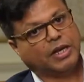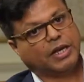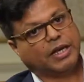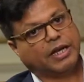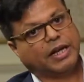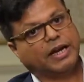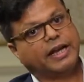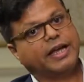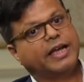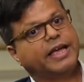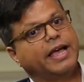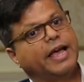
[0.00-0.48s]

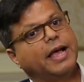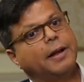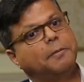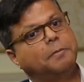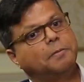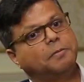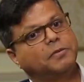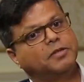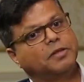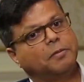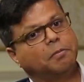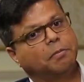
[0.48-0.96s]
can I
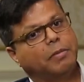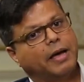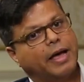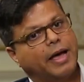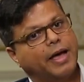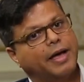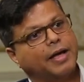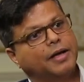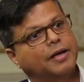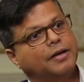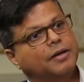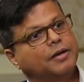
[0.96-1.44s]
help the
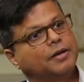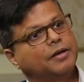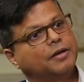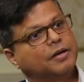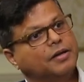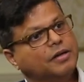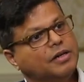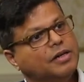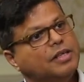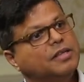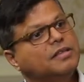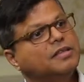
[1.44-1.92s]
bank
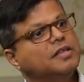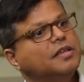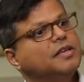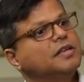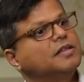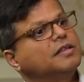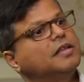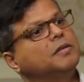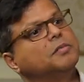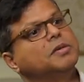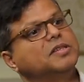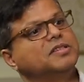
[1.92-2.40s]

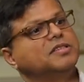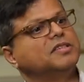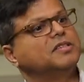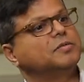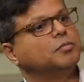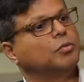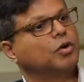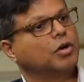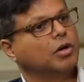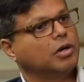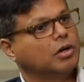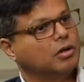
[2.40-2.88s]
rethink their
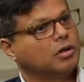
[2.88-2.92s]
business model?